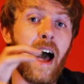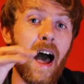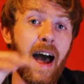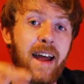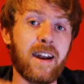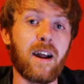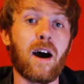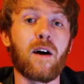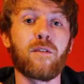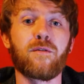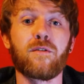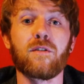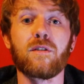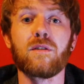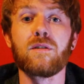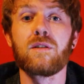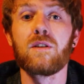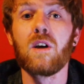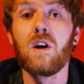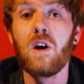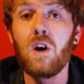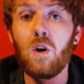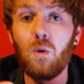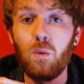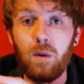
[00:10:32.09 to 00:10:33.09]
and
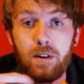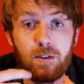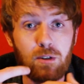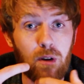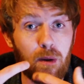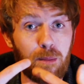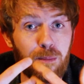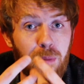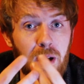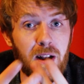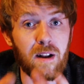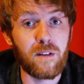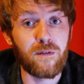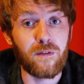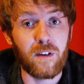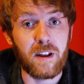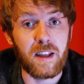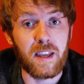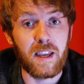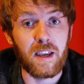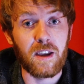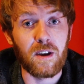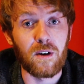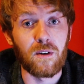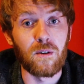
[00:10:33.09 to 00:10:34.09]
offers which will
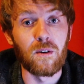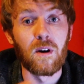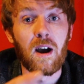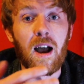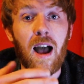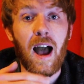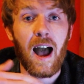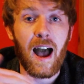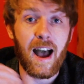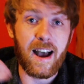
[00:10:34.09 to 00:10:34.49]
benefit you